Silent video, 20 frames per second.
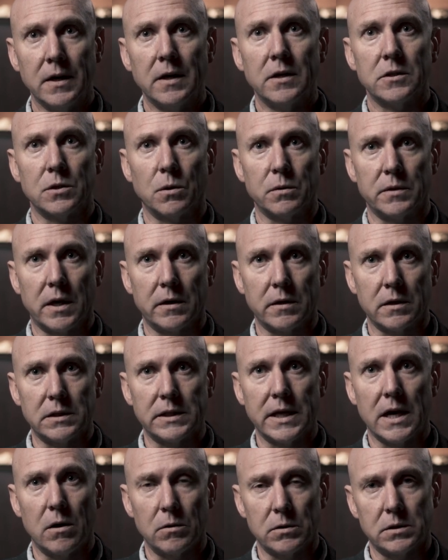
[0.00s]
So without a
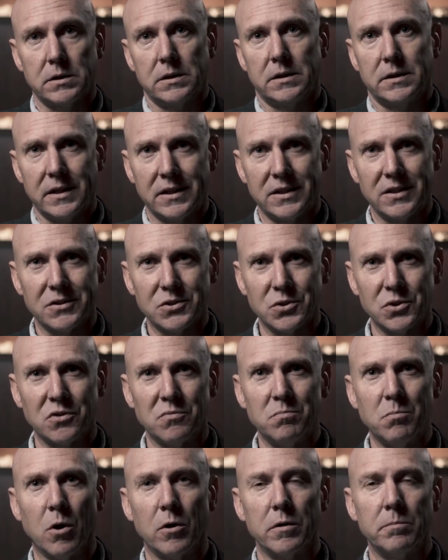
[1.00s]
doubt, in the sort of
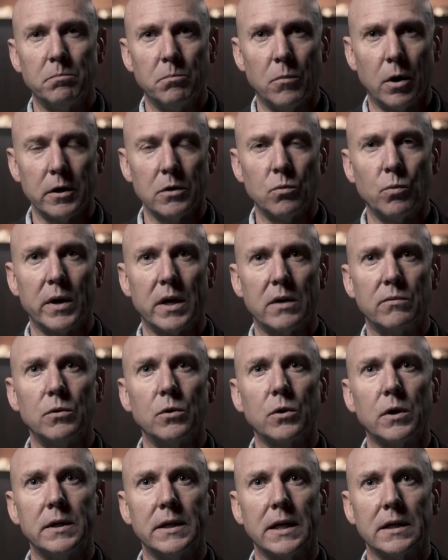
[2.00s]
modern way of
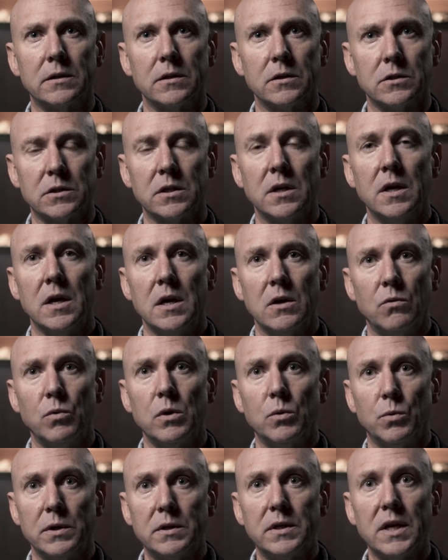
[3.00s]
looking at this, we
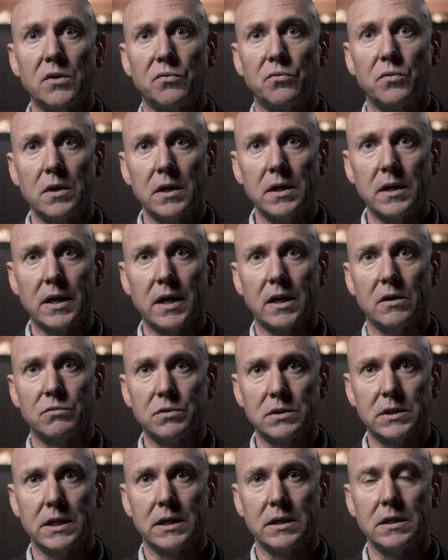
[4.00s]
would definitely have
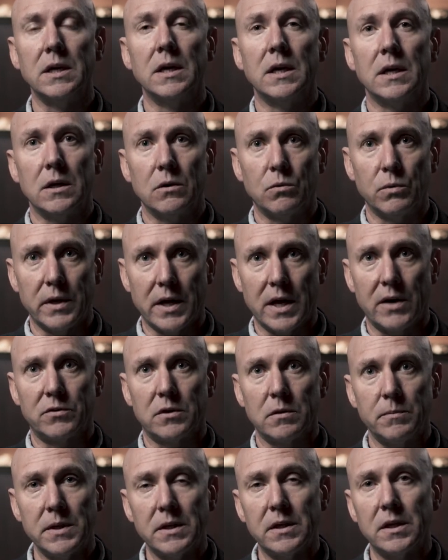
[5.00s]
said we have
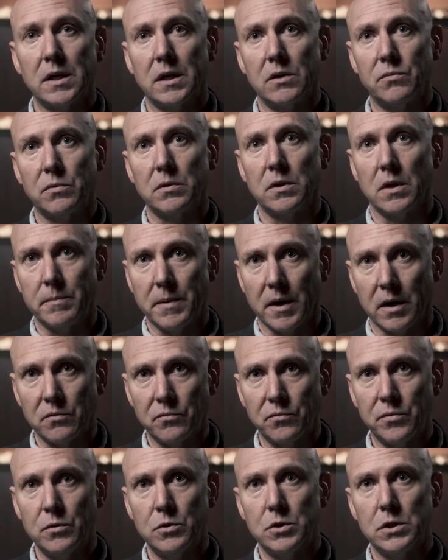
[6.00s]
to be careful about
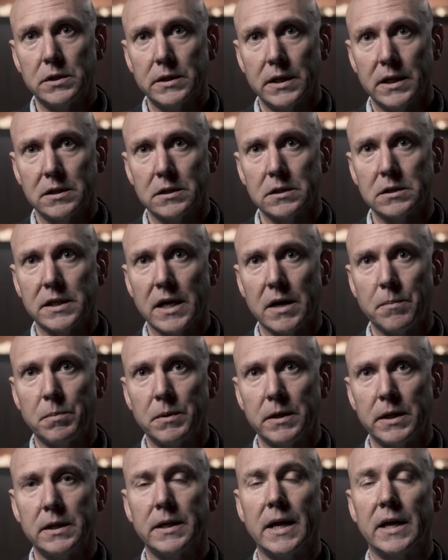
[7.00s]
future cases
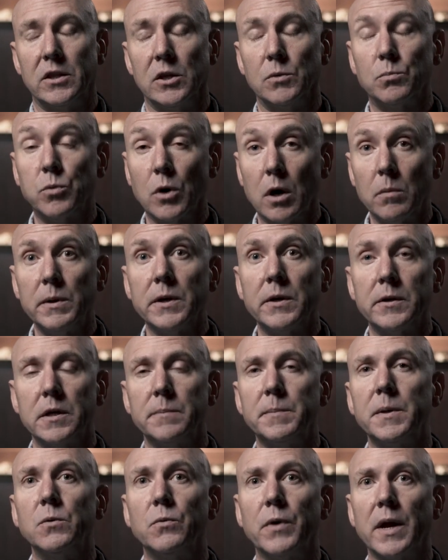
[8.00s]
happening, and they're probably going to
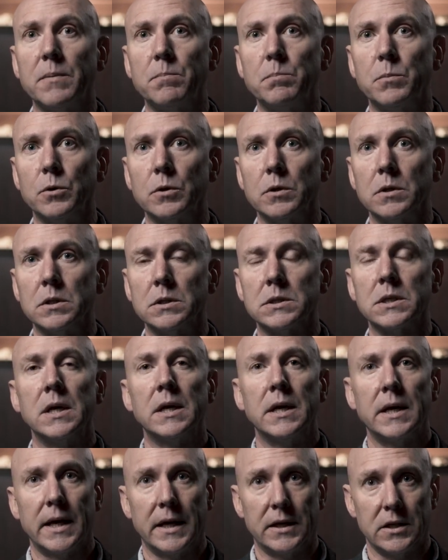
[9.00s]
be rape murders,
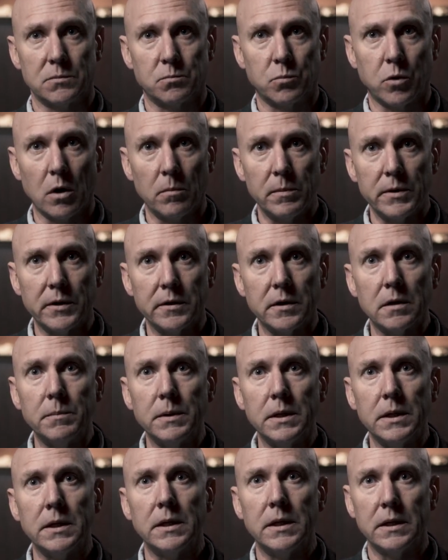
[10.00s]
and it's probably going to
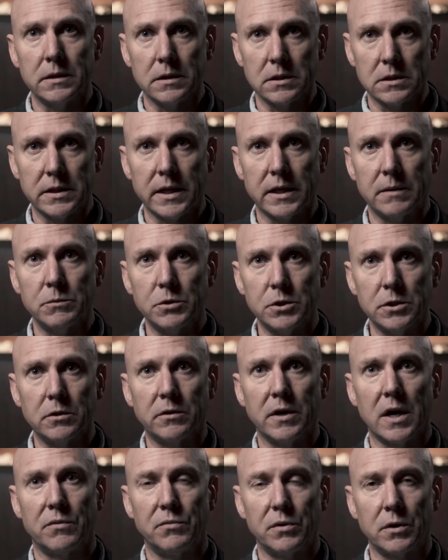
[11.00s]
be in the same
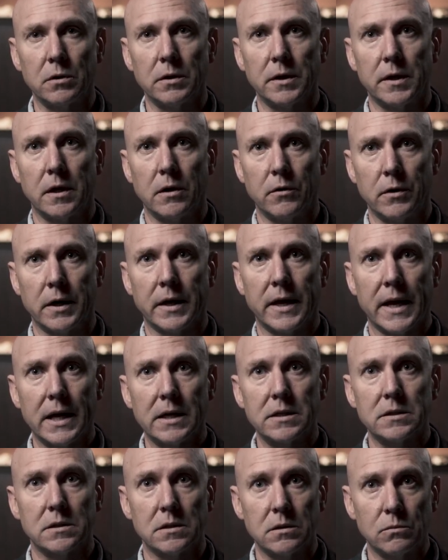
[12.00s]
geographical area
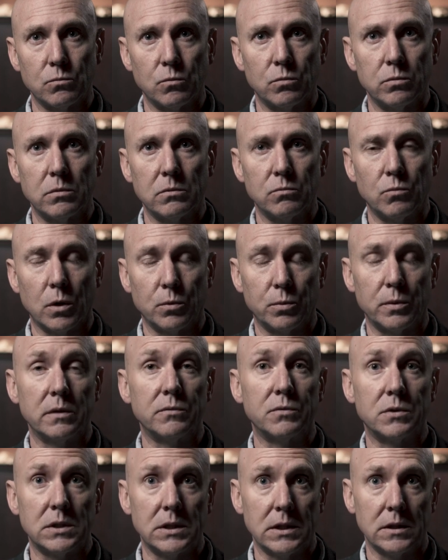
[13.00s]
as what we
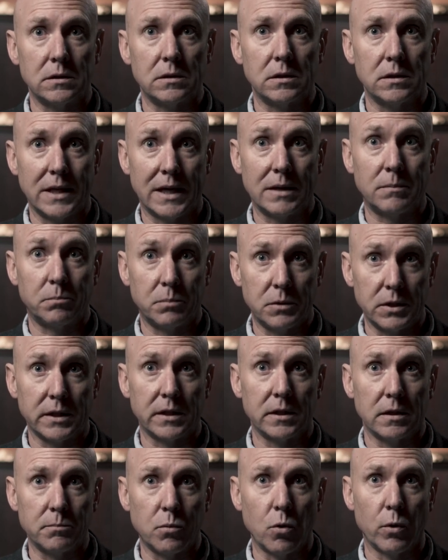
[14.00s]
have seen to that
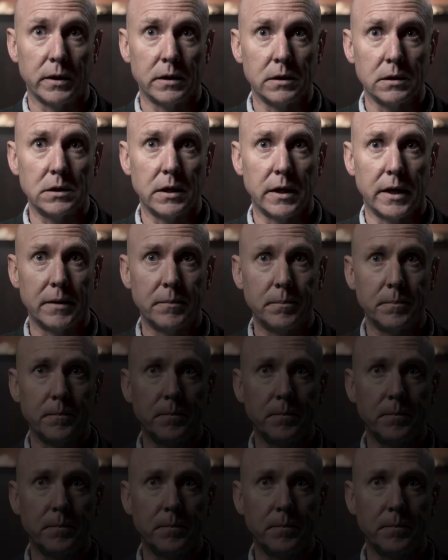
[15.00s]
particular point in time.